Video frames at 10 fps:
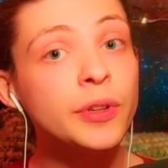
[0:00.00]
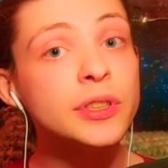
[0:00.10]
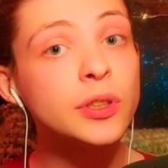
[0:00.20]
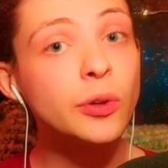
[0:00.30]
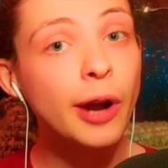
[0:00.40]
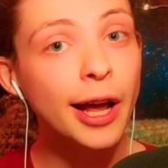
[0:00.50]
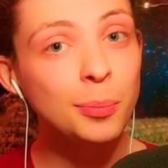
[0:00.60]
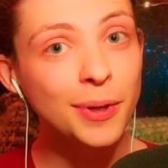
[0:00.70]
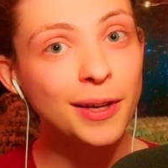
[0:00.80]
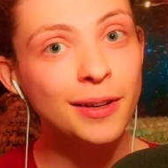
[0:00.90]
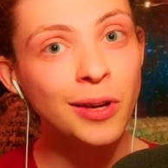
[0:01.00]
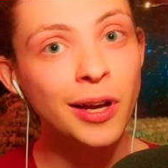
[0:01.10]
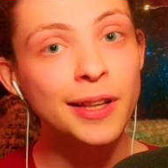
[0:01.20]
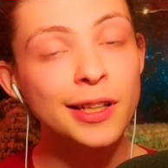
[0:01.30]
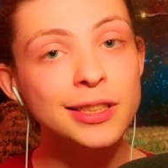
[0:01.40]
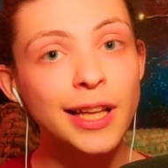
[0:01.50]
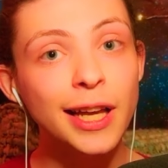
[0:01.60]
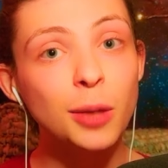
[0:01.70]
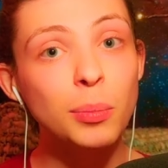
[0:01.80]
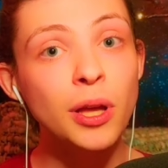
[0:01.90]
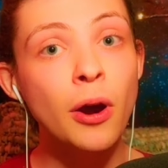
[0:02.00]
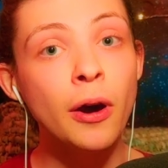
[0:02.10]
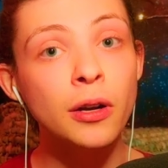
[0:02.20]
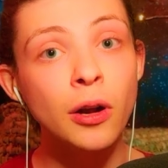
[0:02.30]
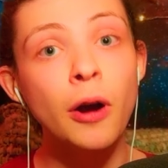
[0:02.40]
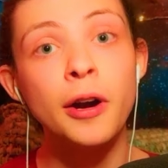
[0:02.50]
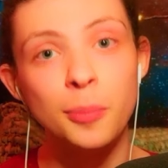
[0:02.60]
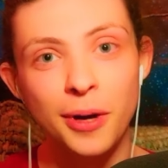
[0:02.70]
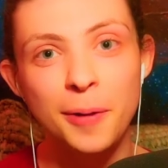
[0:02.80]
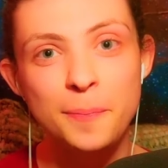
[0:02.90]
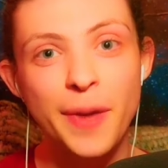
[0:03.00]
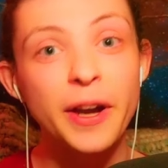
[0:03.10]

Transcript: describing the state beyond karma,